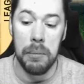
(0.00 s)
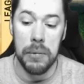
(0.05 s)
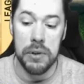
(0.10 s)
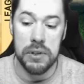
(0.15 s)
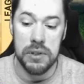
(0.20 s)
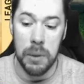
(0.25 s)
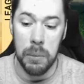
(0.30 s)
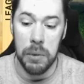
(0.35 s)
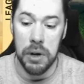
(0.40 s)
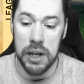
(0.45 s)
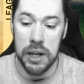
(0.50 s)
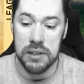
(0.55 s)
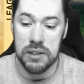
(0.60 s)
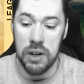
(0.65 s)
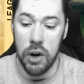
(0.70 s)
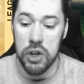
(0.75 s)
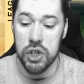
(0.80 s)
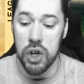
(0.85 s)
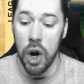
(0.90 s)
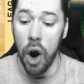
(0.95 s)
Someone like
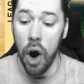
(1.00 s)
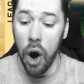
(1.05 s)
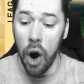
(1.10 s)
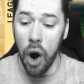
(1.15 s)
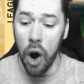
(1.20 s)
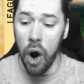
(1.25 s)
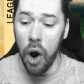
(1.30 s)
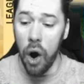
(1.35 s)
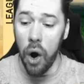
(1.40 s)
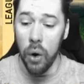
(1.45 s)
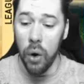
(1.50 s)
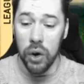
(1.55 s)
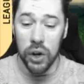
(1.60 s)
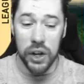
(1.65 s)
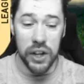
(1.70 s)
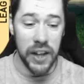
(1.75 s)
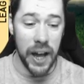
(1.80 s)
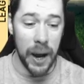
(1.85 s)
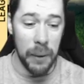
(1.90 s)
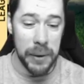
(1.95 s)
Sturridge. Oh,
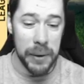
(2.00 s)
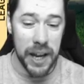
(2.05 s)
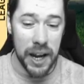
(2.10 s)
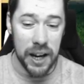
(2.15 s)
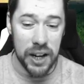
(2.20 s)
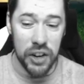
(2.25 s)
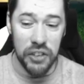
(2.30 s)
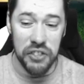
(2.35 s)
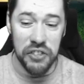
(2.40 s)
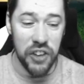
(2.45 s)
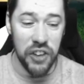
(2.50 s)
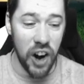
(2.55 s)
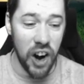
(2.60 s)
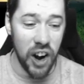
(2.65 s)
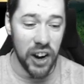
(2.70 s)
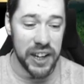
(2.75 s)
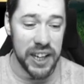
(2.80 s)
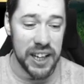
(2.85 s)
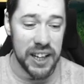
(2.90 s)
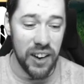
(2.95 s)
look at that! We get
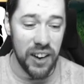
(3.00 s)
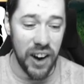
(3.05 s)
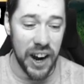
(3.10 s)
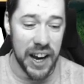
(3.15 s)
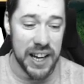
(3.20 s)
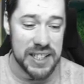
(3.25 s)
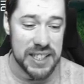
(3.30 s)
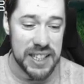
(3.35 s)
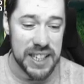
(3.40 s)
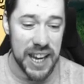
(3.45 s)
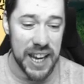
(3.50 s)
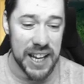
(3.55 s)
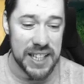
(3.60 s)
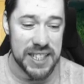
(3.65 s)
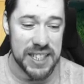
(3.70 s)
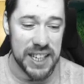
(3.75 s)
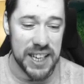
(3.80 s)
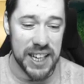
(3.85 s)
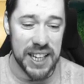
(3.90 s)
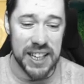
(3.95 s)
Cavani, guys.
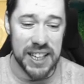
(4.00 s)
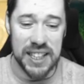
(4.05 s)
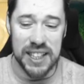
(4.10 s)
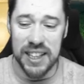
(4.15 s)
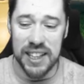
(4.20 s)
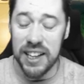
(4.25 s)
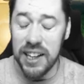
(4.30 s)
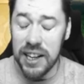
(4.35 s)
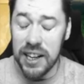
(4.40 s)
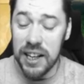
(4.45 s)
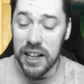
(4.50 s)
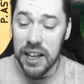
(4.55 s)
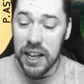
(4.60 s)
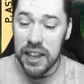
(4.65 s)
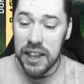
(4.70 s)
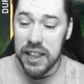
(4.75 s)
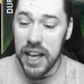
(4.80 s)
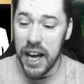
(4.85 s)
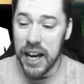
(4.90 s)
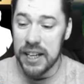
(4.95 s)
Get in.
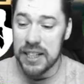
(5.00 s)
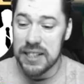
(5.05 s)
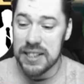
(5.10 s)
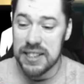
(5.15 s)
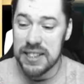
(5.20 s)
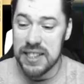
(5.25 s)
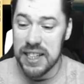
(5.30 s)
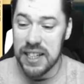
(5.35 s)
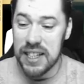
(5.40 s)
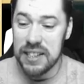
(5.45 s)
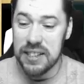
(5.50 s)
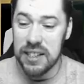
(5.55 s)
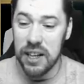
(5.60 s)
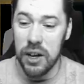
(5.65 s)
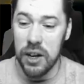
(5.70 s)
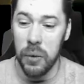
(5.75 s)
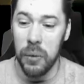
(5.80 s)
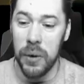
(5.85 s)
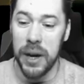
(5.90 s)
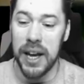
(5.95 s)
That is
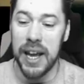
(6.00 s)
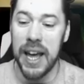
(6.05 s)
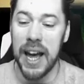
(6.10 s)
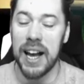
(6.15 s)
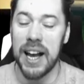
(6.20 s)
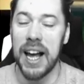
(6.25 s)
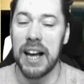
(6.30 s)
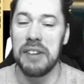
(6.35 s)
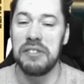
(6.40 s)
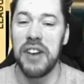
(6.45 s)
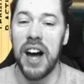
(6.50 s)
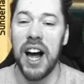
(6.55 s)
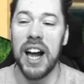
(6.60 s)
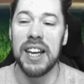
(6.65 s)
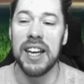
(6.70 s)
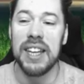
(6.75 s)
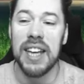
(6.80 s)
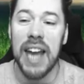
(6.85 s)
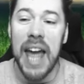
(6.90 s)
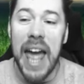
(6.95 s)
decent. We get
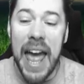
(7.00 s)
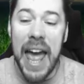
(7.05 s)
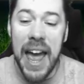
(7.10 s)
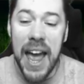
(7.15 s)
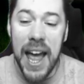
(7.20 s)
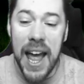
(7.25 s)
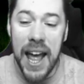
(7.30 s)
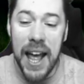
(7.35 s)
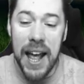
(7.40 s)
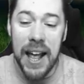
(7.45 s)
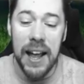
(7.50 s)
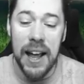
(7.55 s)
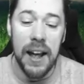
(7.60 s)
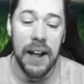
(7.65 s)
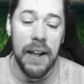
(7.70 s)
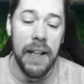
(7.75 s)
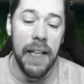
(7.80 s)
Cavani.